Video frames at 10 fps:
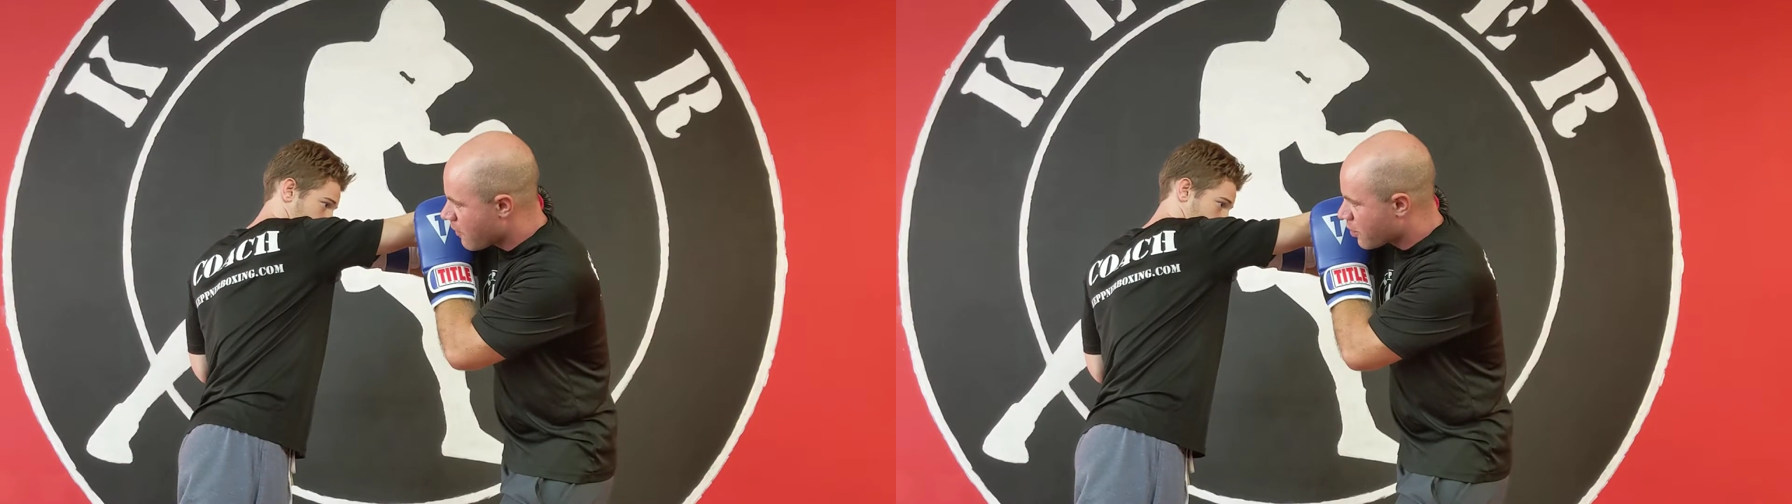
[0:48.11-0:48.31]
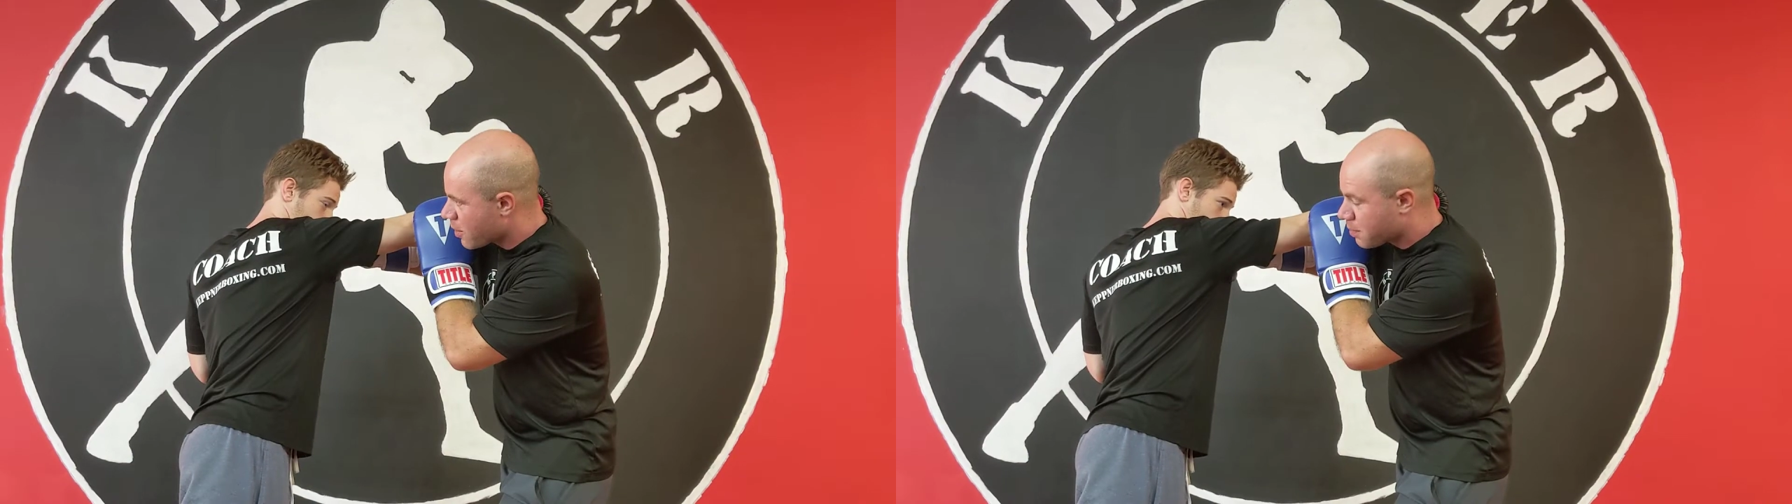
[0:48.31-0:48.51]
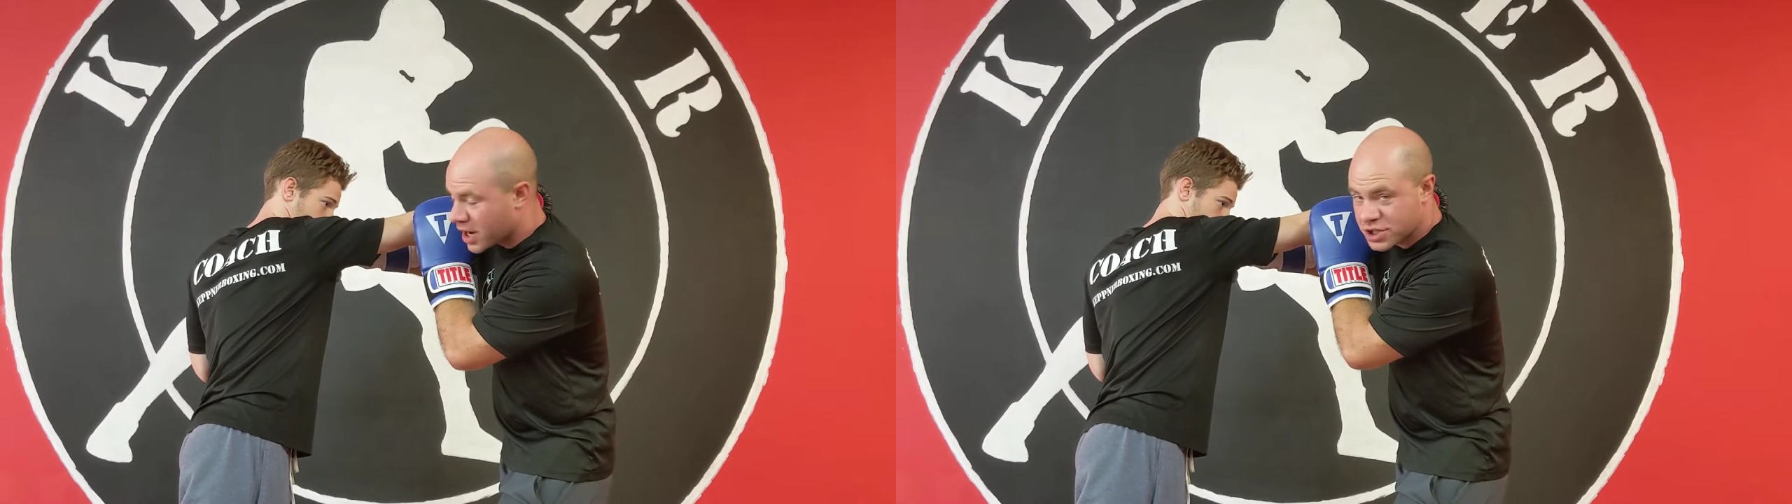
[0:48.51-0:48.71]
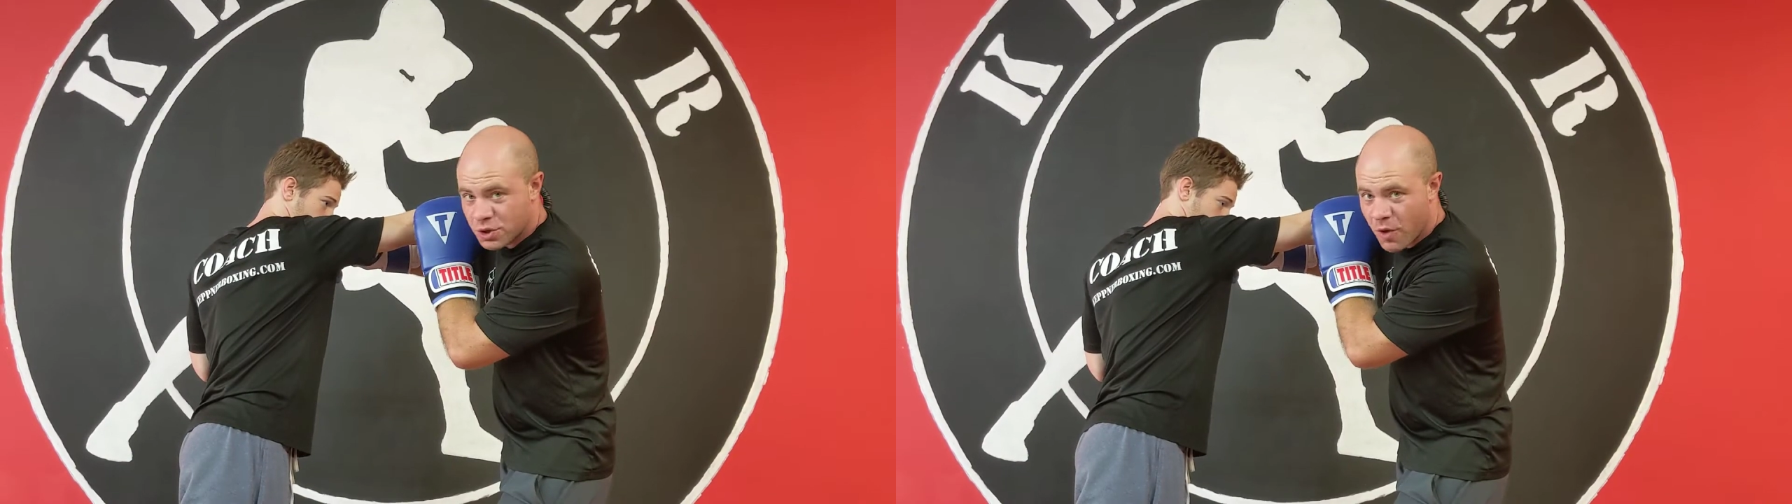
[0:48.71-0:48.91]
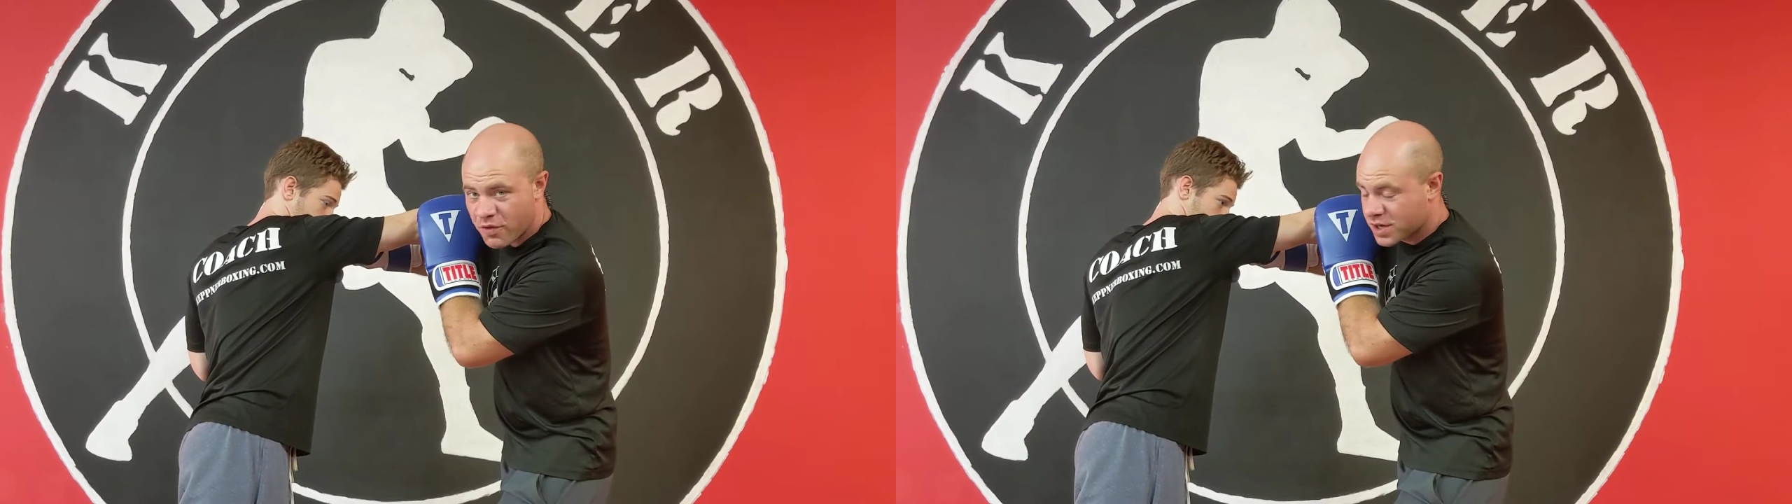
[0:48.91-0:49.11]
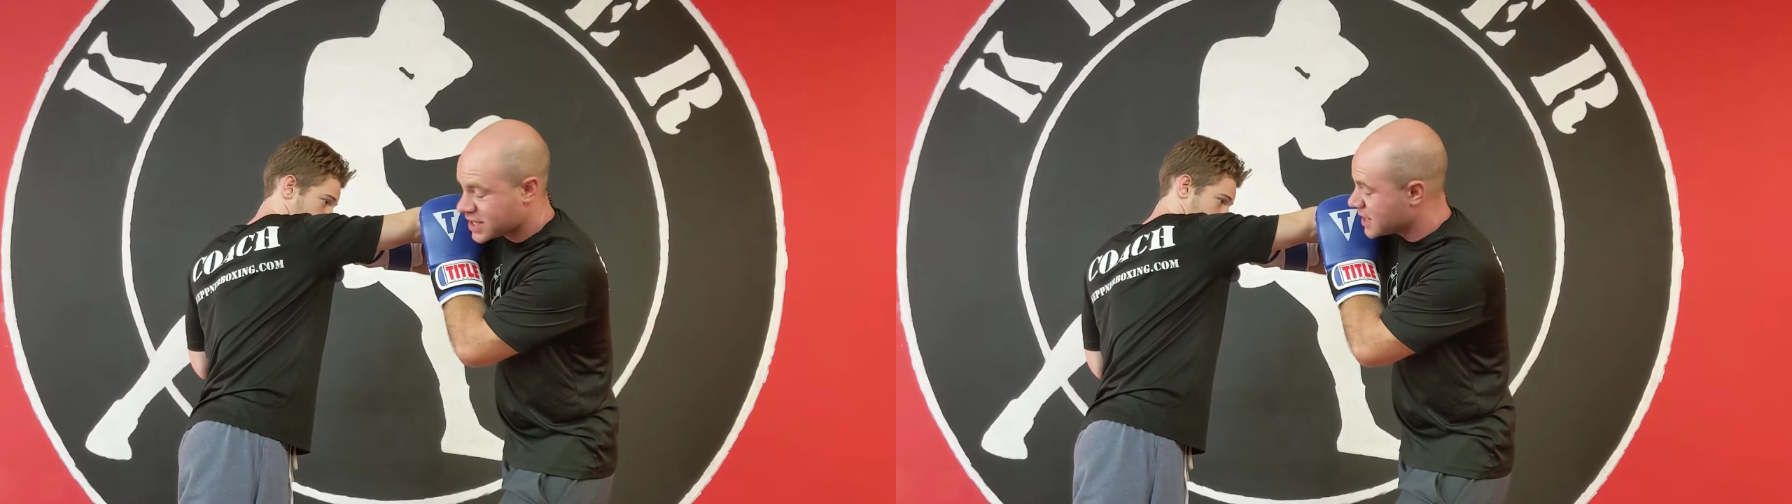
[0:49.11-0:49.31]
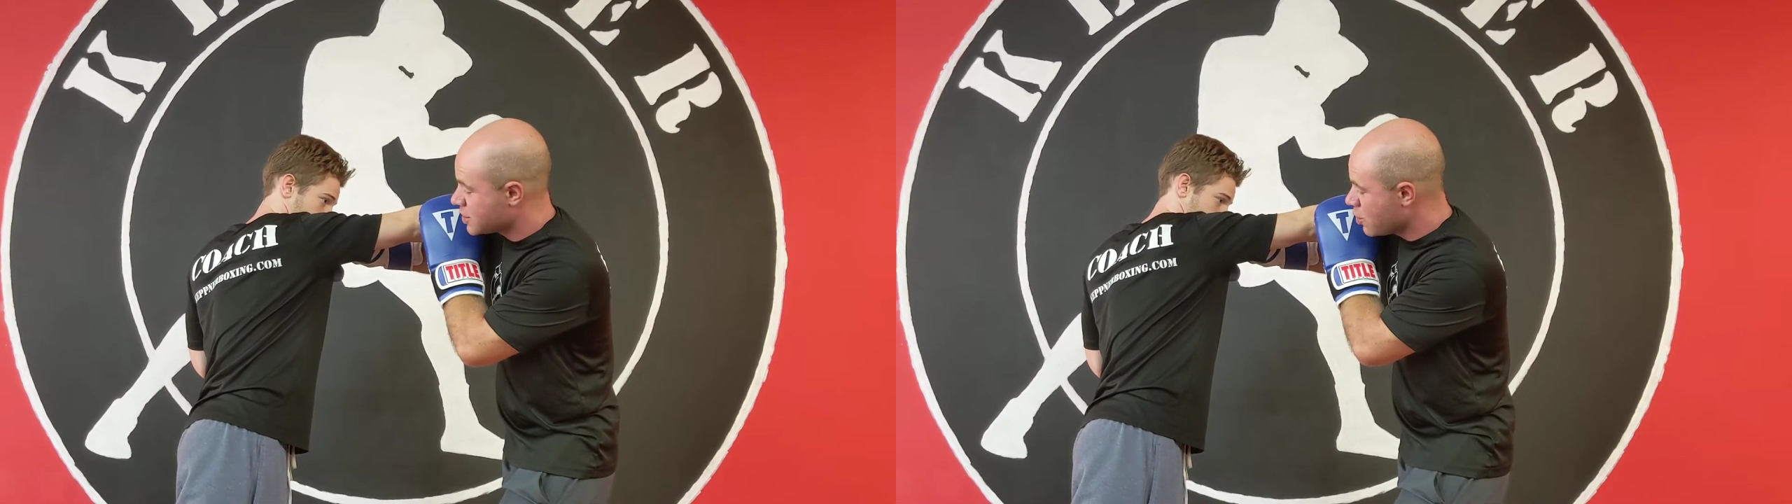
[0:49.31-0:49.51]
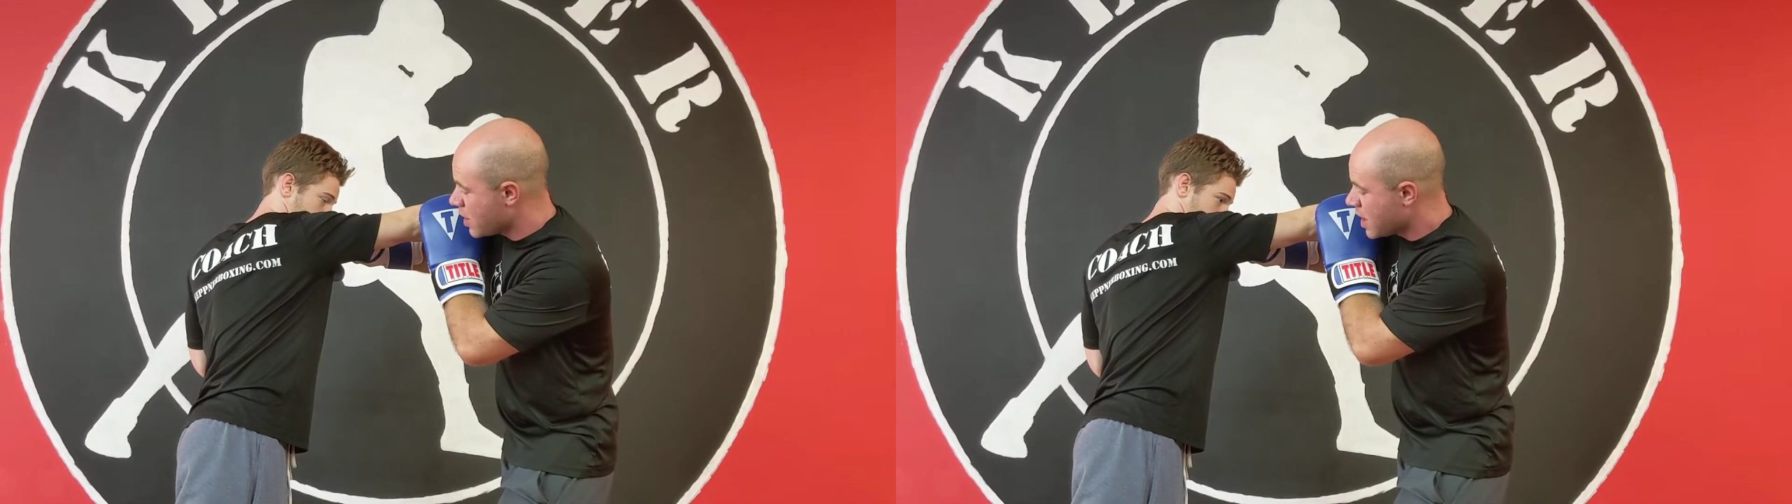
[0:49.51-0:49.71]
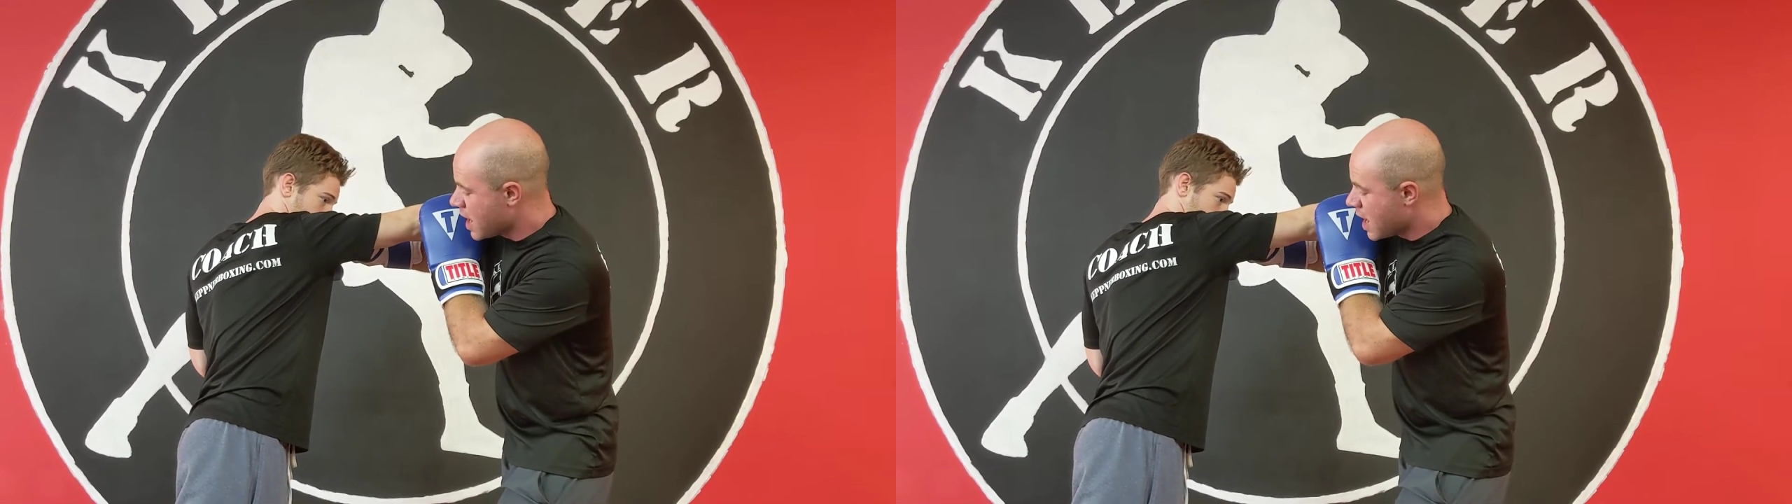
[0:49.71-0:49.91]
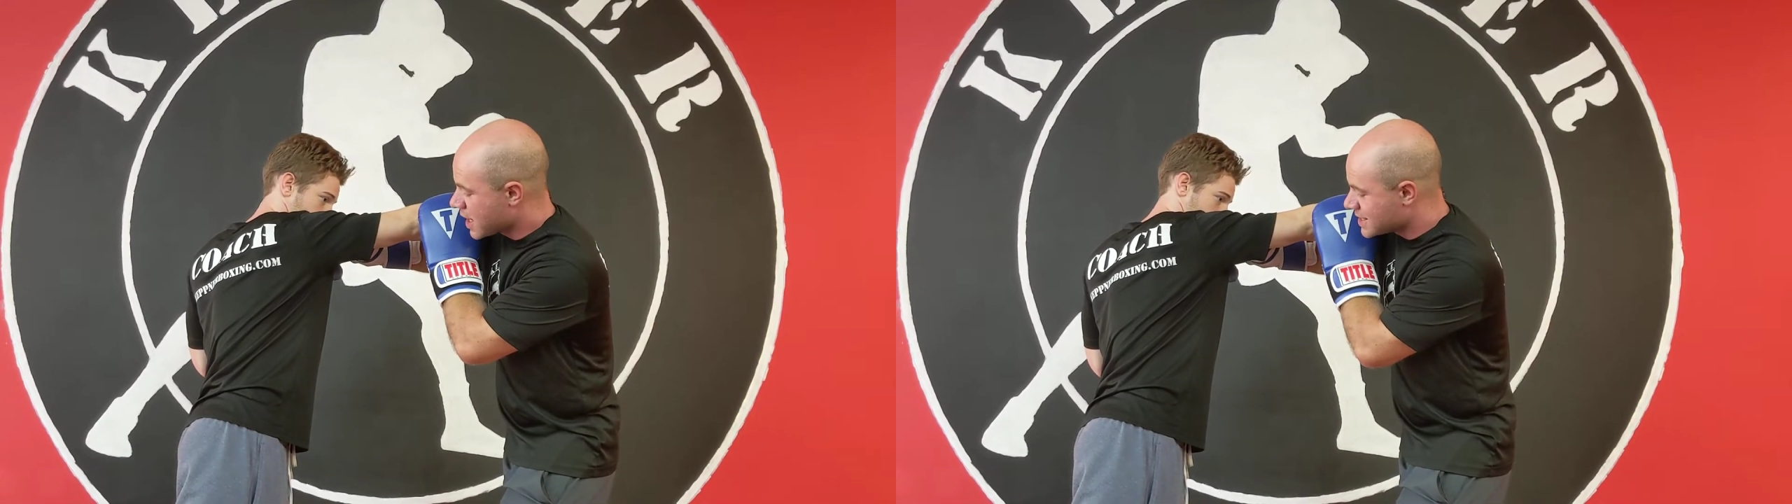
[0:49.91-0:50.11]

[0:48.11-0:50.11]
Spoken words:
over or brush it over as I do it